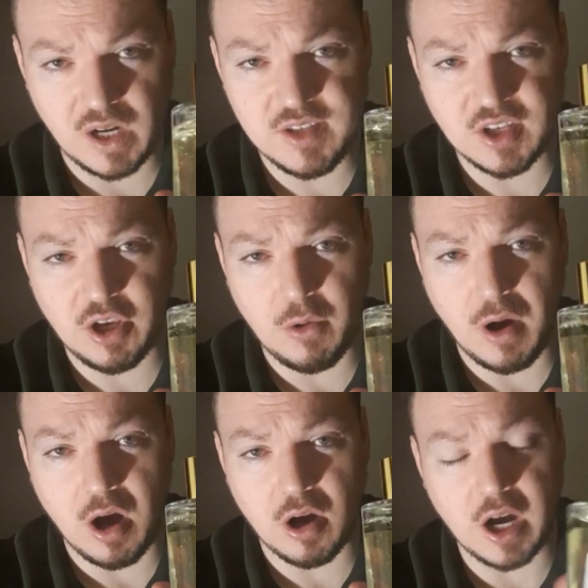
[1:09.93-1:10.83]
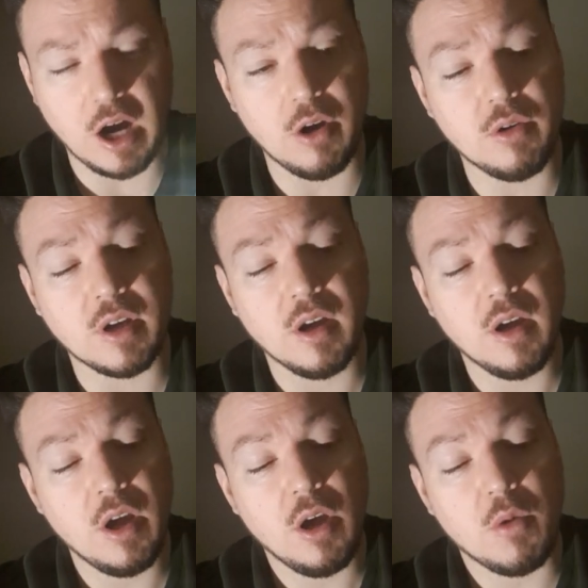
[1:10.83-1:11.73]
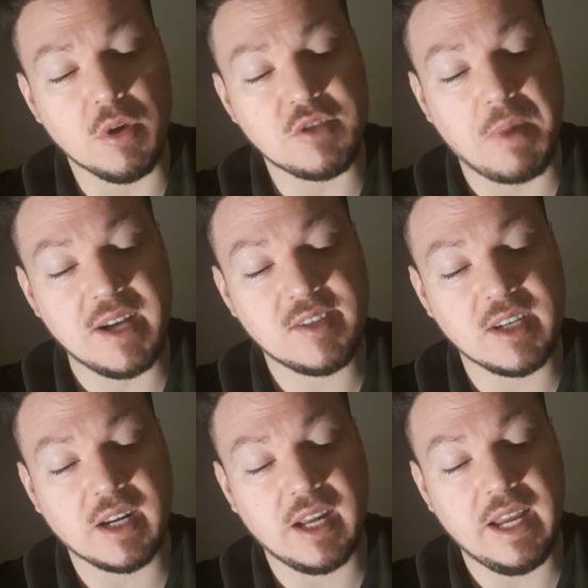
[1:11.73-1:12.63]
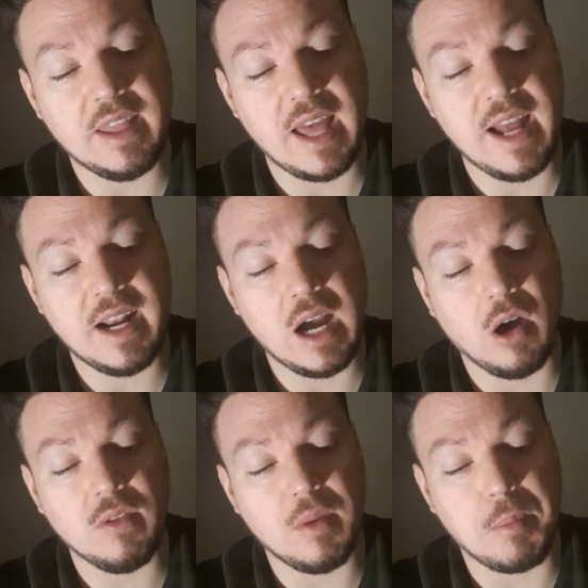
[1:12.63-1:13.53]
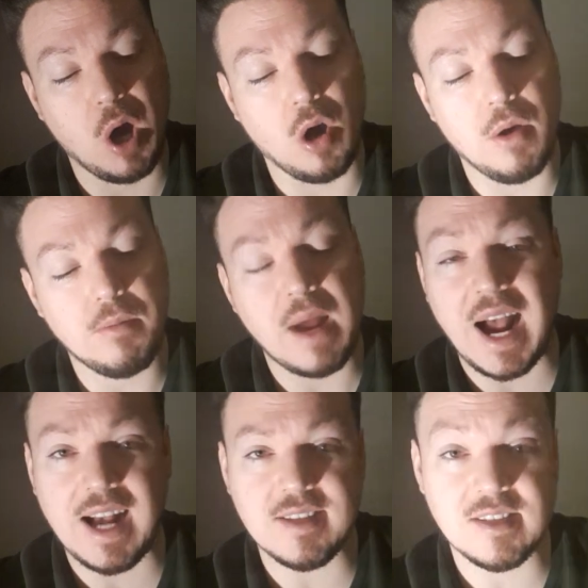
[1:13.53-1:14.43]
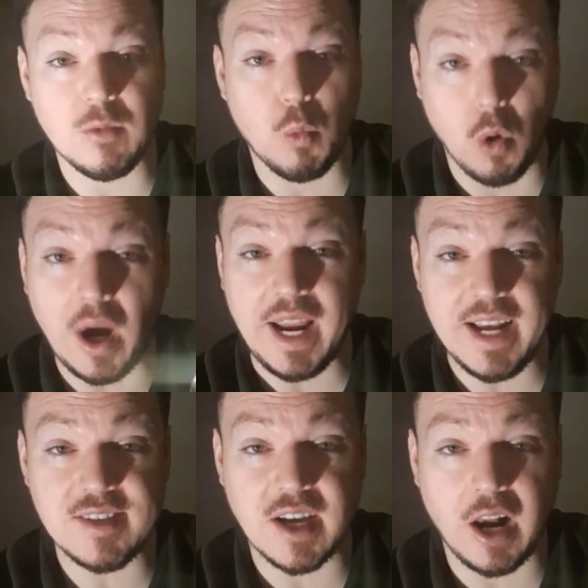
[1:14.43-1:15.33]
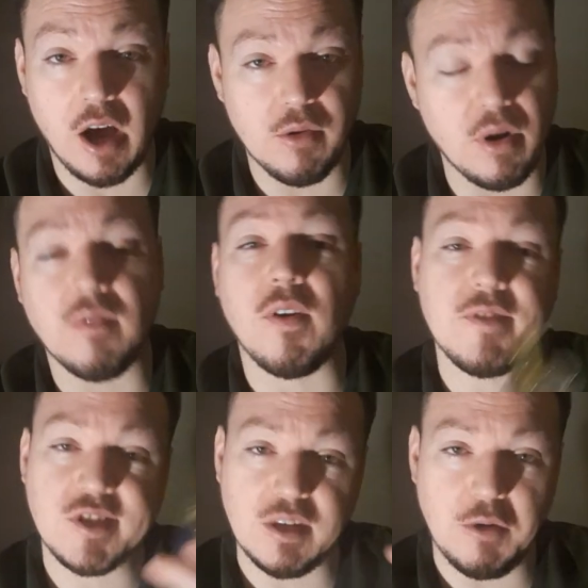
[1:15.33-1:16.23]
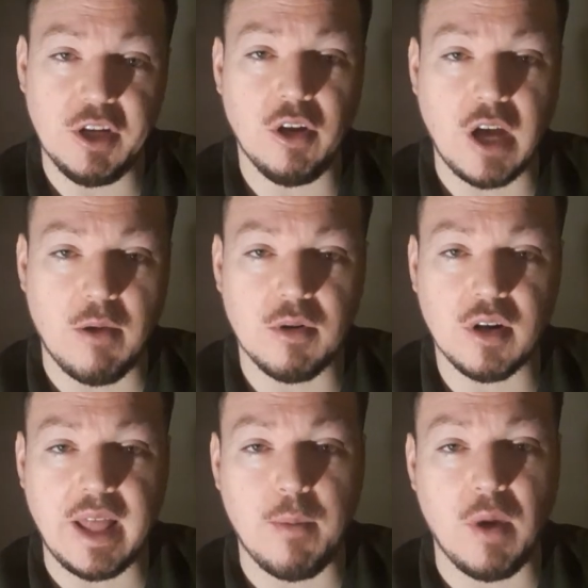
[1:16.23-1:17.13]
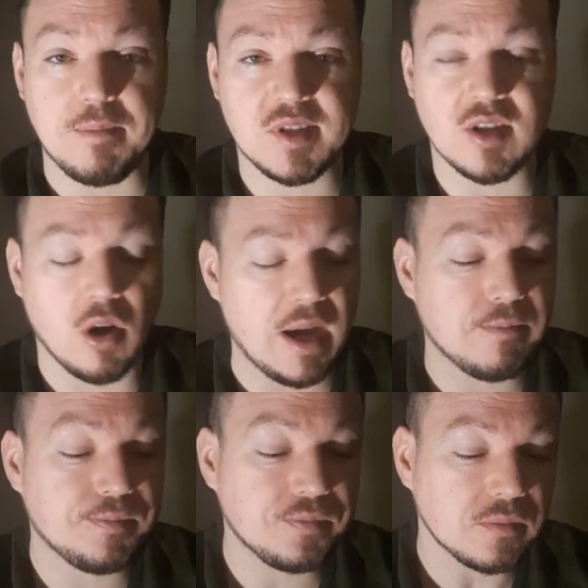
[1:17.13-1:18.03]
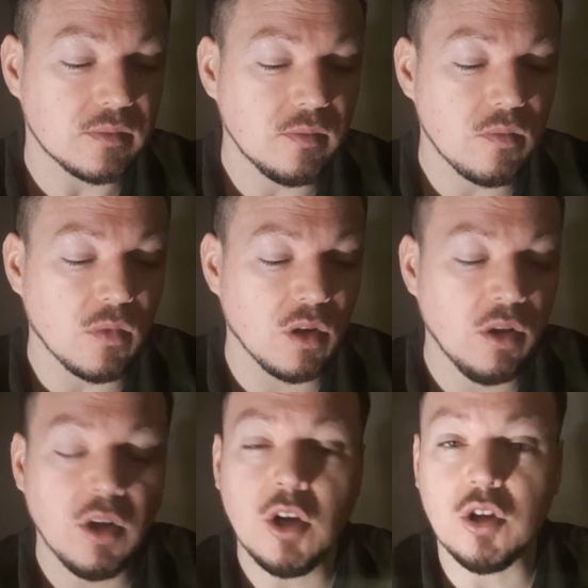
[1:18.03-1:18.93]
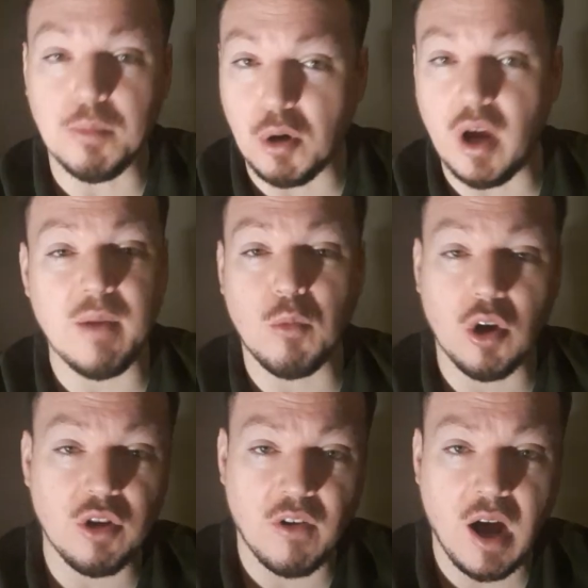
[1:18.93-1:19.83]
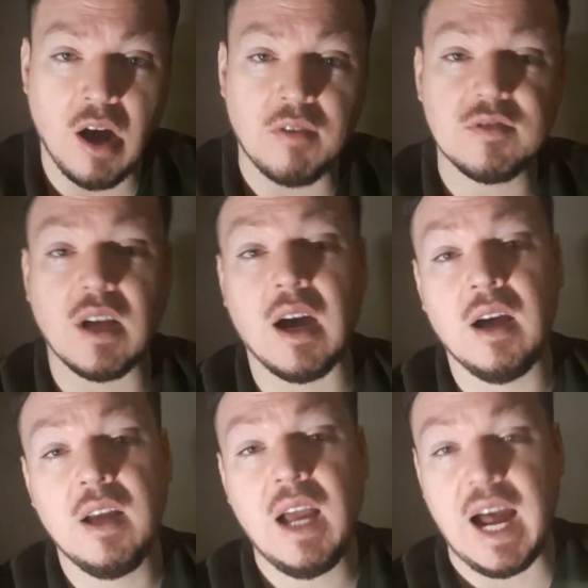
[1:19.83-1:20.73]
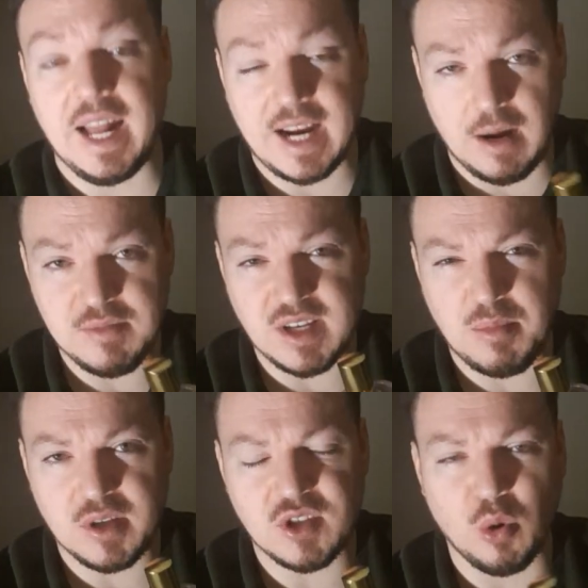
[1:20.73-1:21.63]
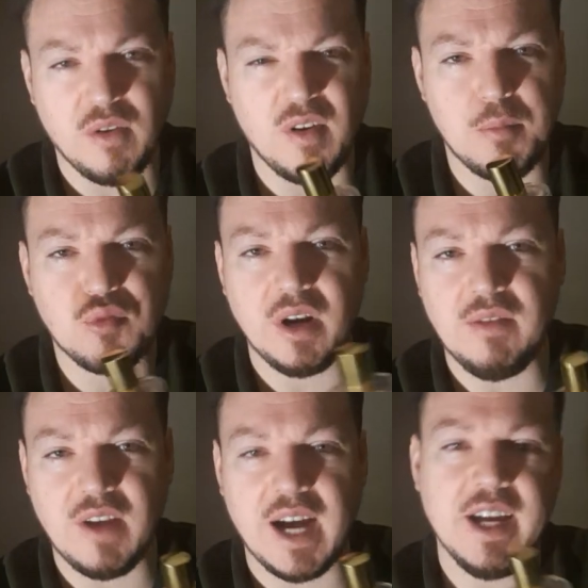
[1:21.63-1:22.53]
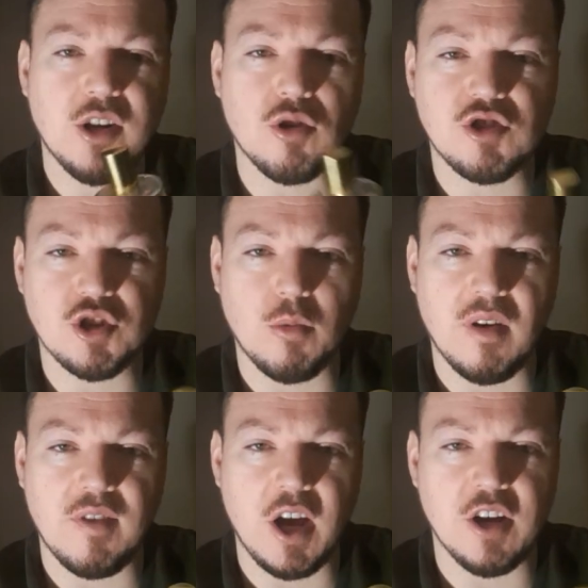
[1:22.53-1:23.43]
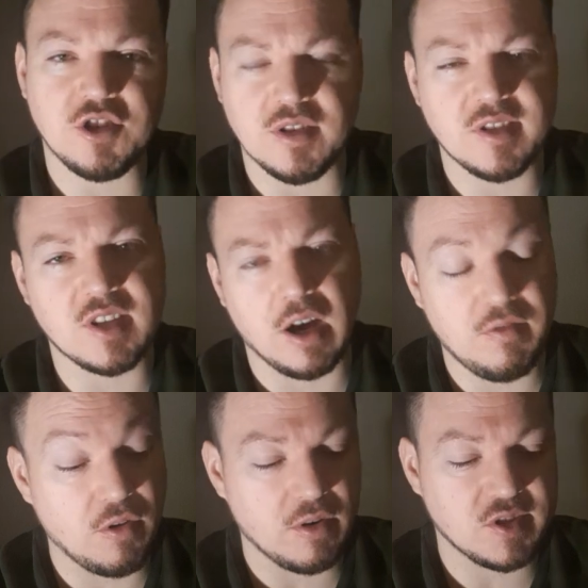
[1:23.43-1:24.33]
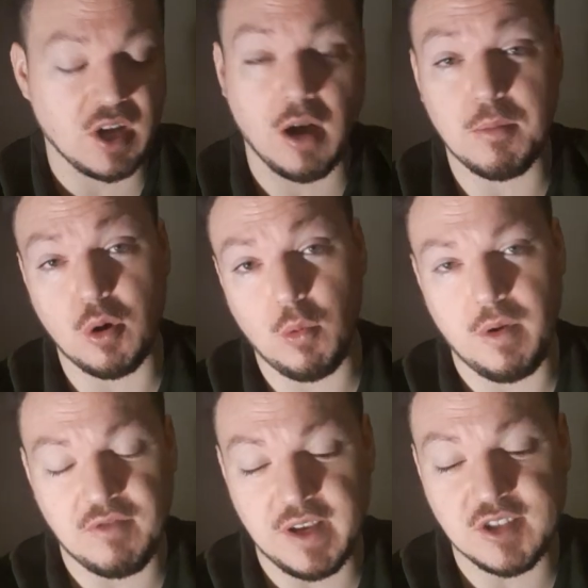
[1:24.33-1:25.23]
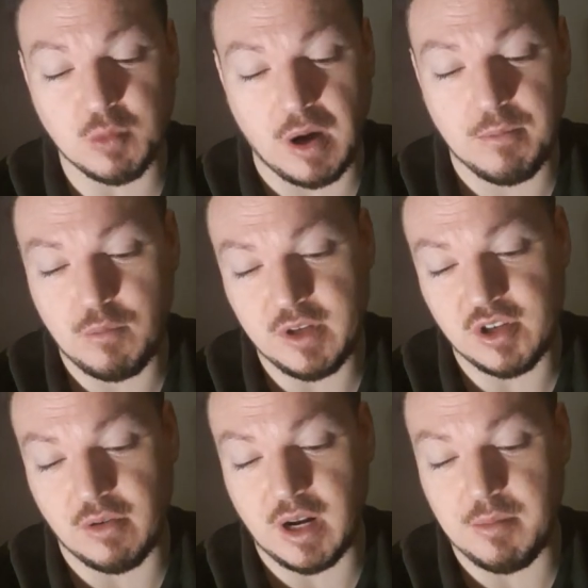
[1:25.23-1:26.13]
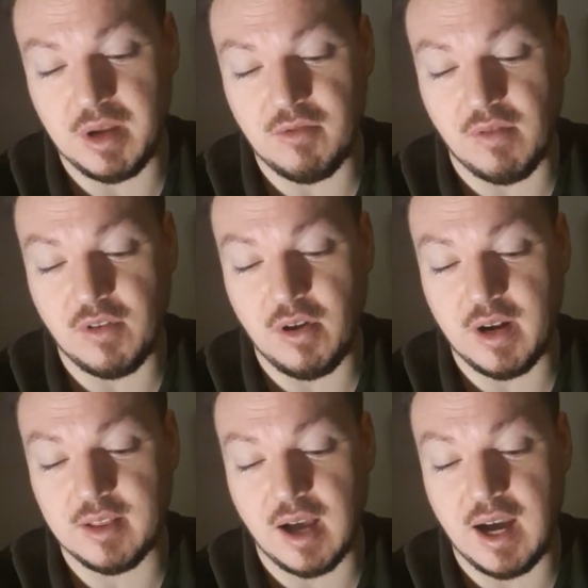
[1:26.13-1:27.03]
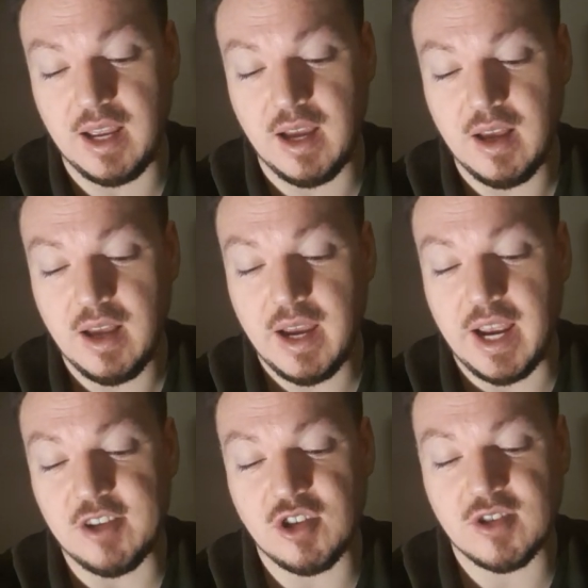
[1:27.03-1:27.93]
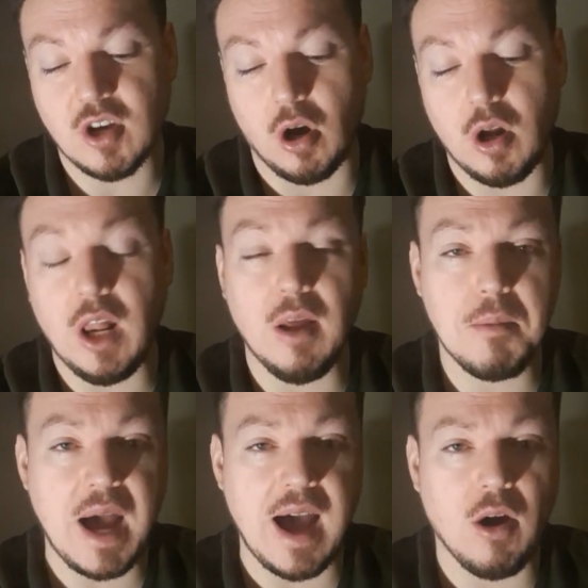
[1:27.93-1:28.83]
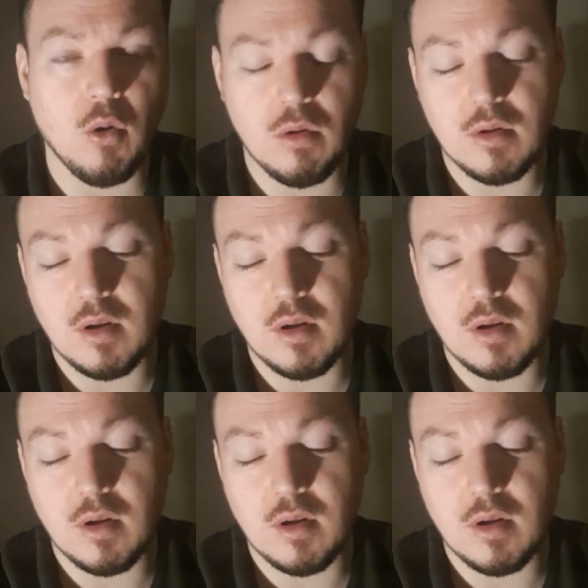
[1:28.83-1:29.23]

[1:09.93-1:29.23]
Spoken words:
there's a QR code, which basically then on the bottom has what it is a clone of. Obviously, when you go onto their website, you put in what you're after, and it comes up a sort of abbreviated or shorter version. So, for example, with this one, which I'm going to be reviewing today, it's just got Le Male,